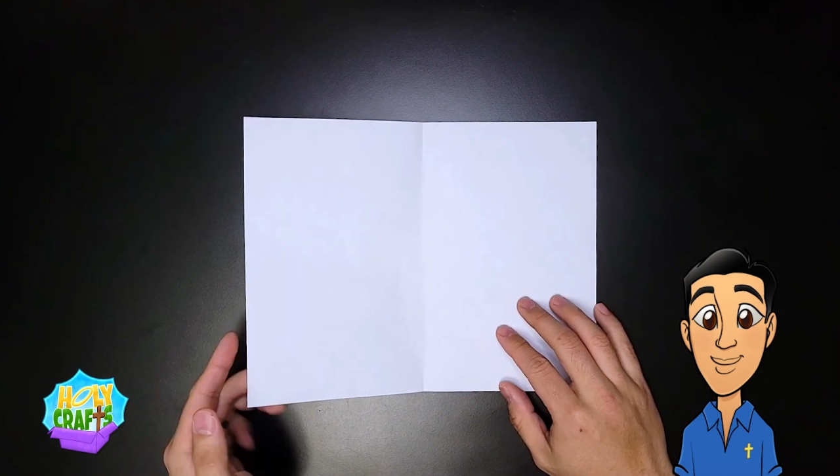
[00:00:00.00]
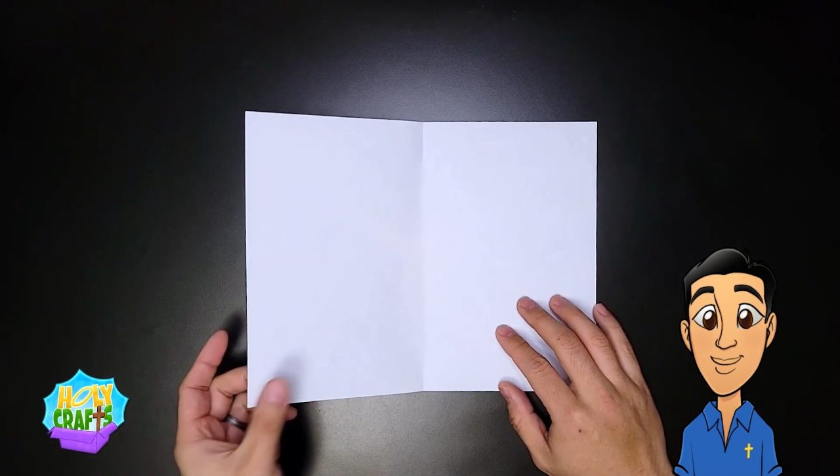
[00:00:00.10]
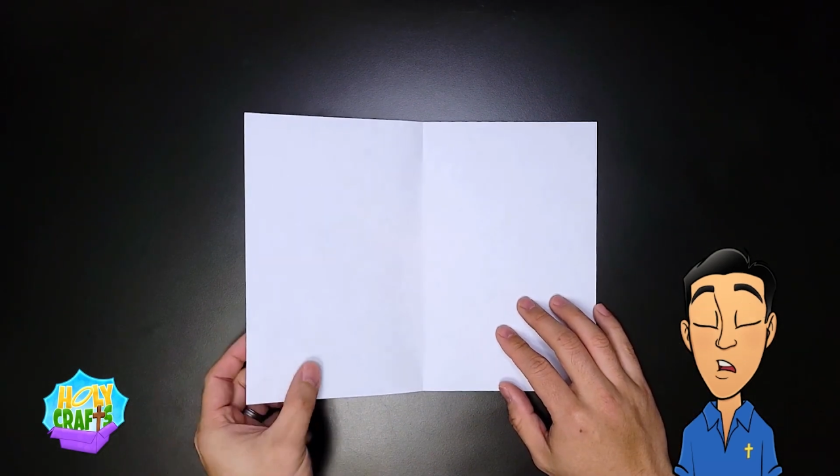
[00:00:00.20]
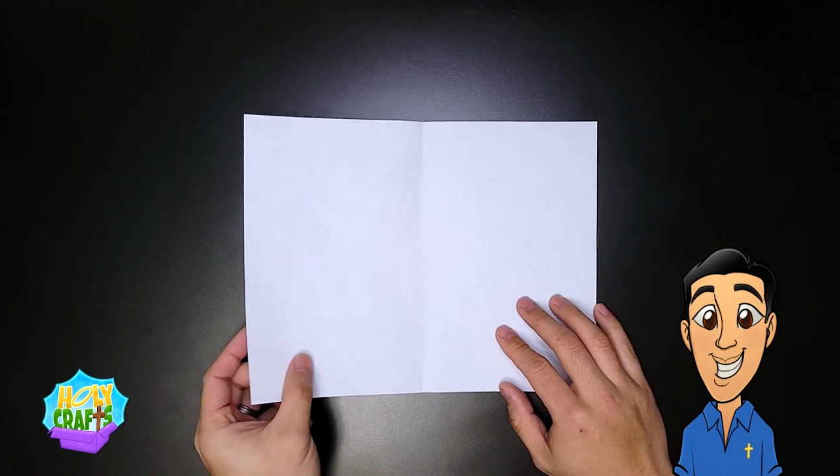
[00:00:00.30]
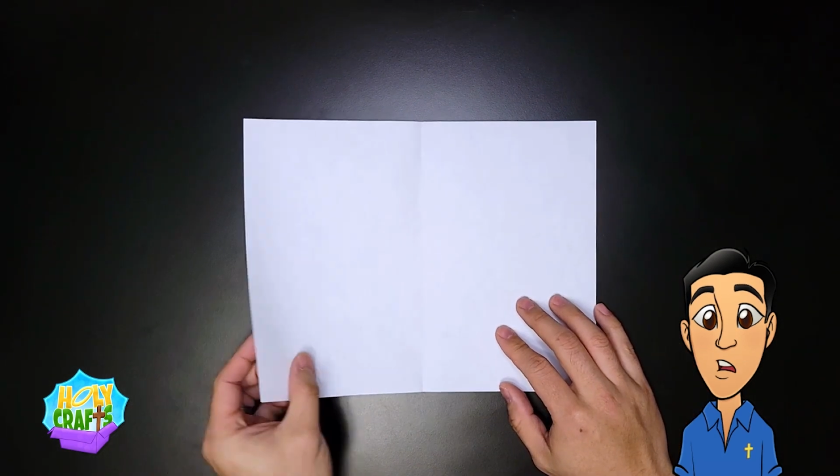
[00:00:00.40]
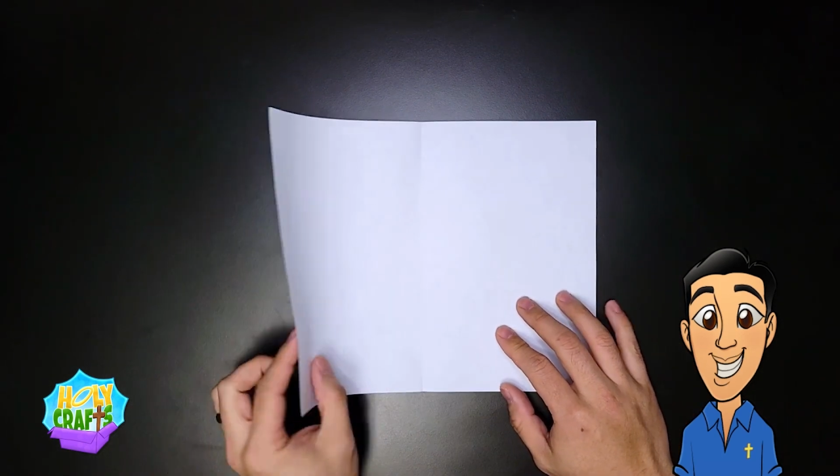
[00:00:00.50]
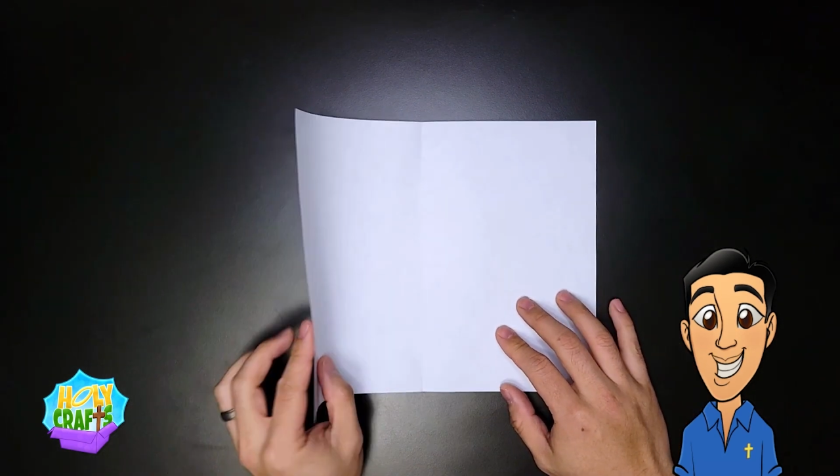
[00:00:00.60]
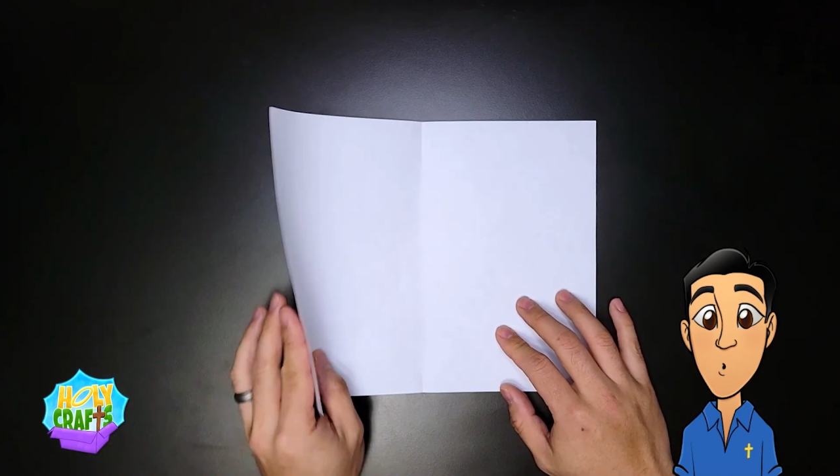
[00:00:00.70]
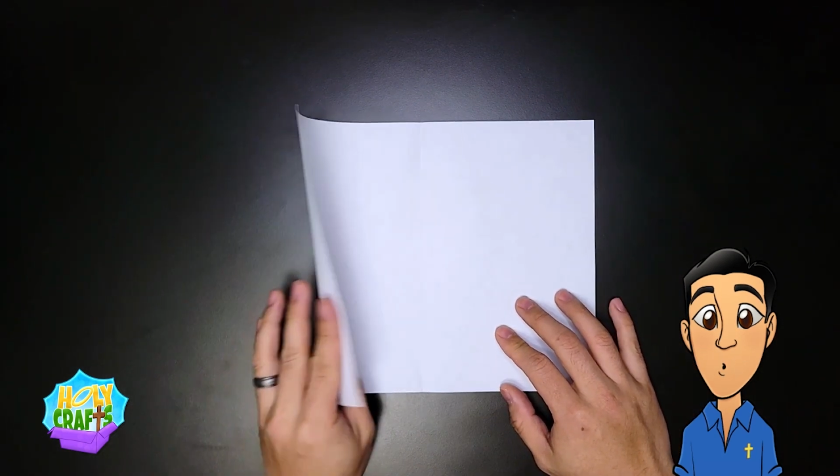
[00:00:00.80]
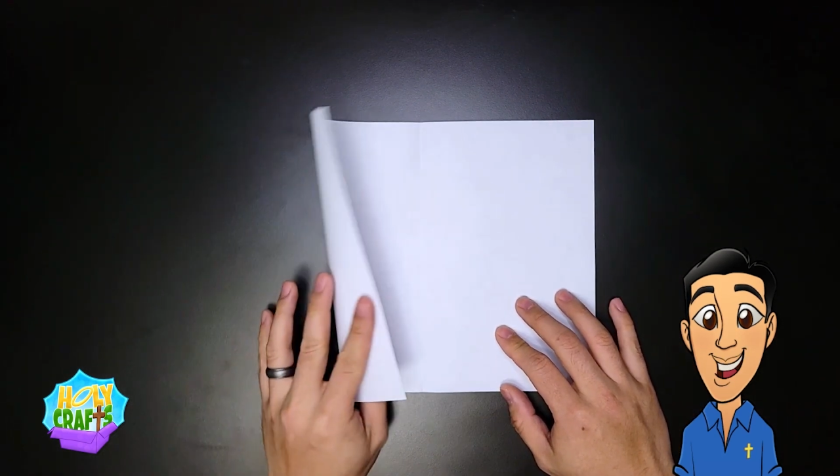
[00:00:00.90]
Now that we
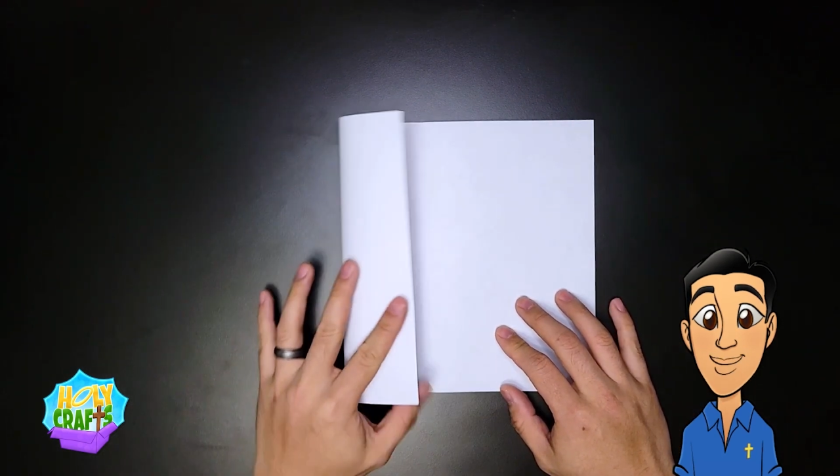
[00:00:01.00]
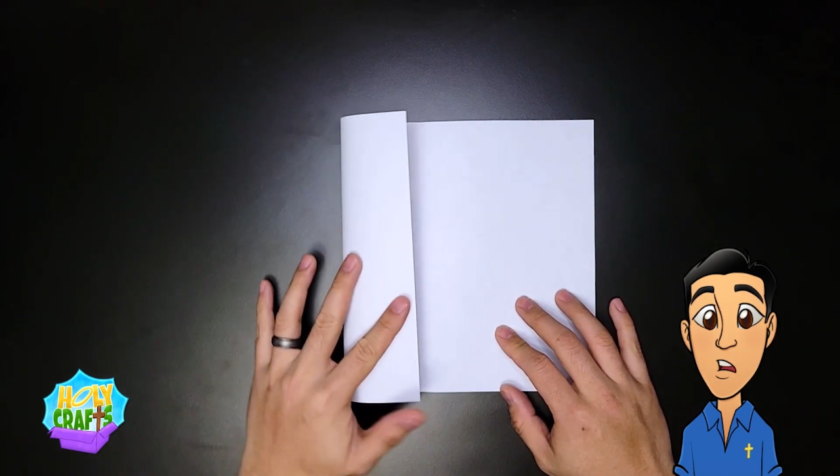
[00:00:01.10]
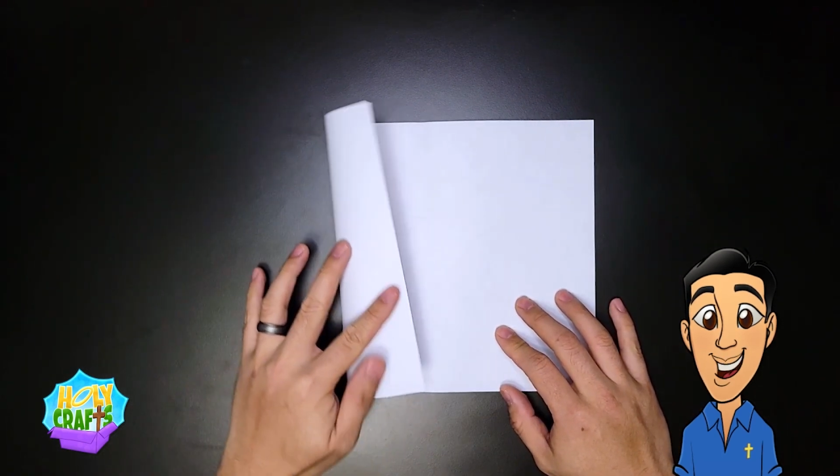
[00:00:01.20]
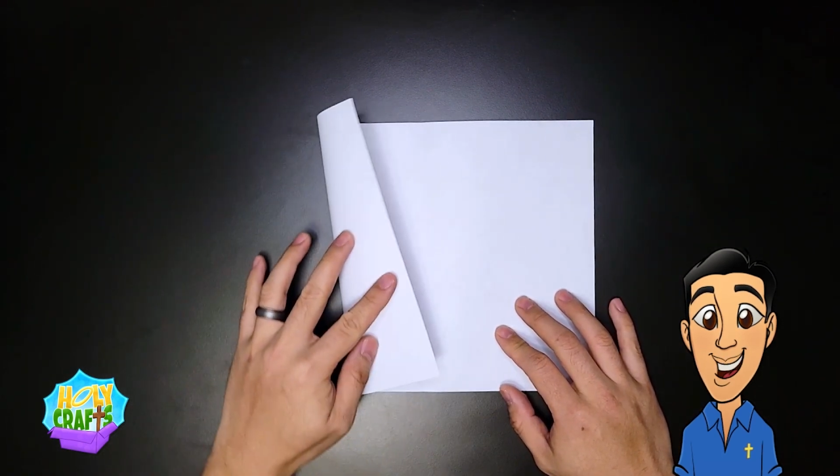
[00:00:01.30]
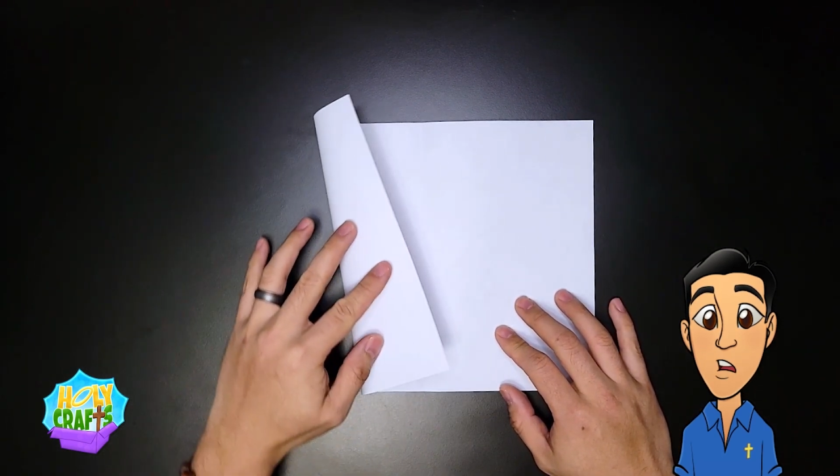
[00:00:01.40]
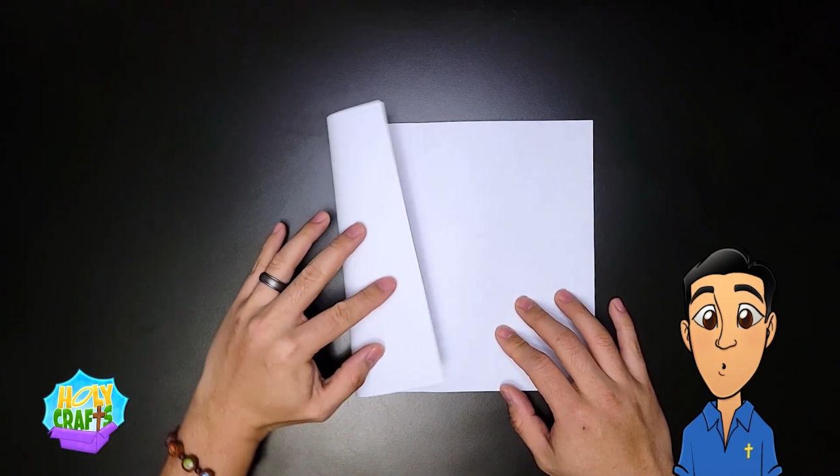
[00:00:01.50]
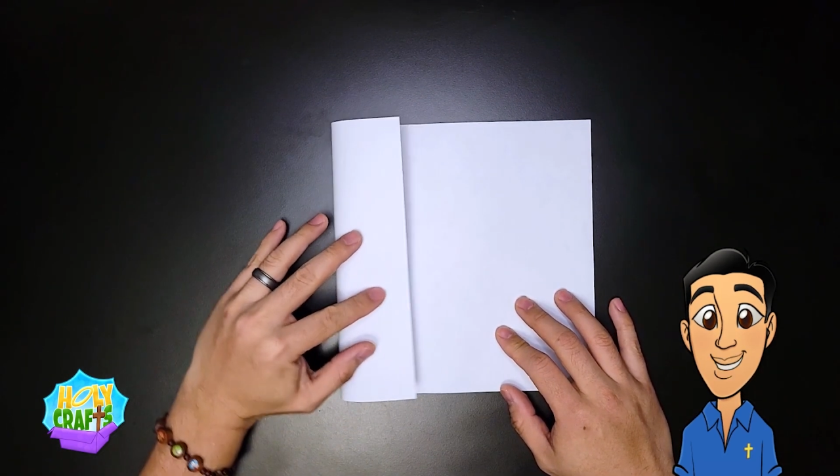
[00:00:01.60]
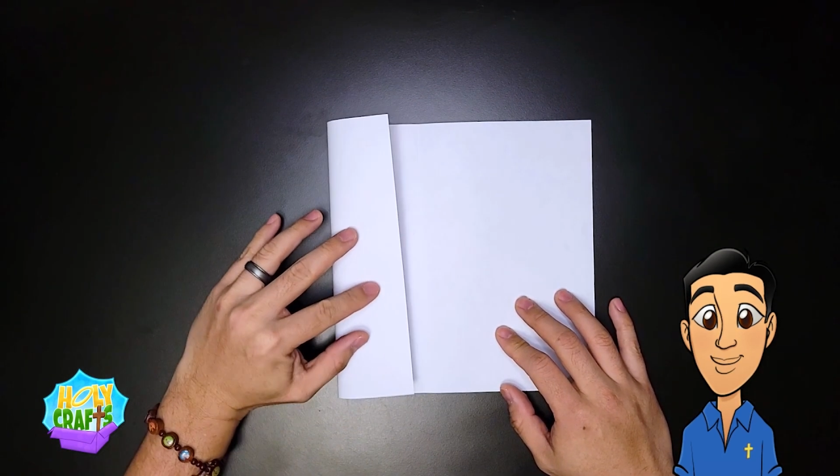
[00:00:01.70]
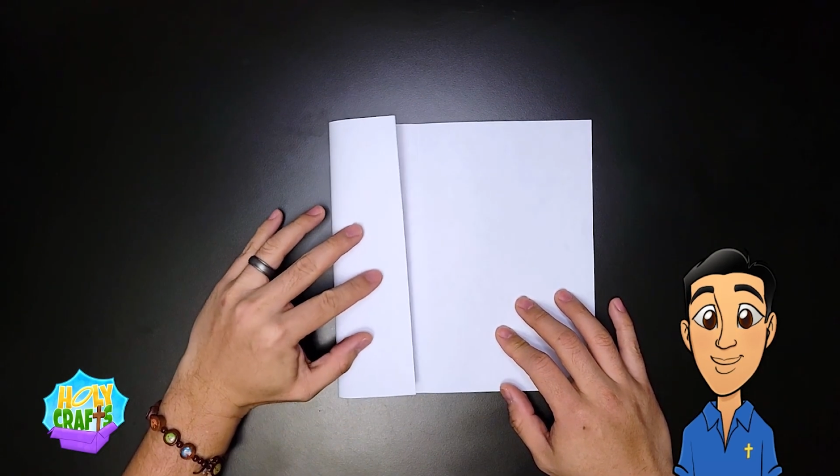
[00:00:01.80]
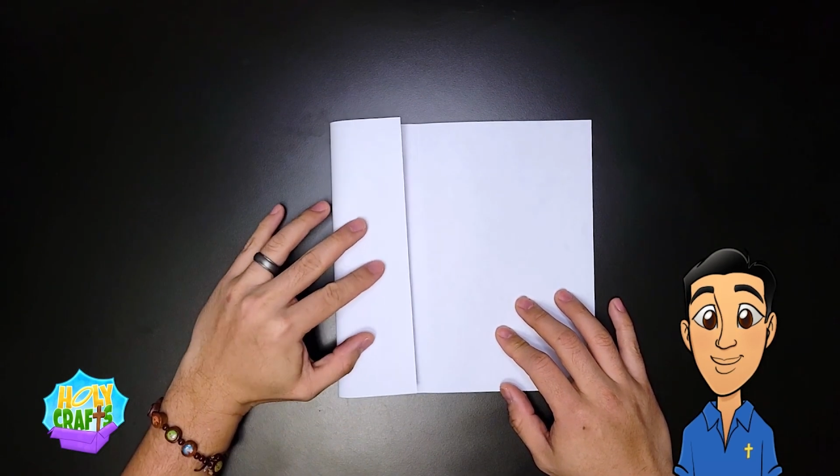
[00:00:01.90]
know where the middle is,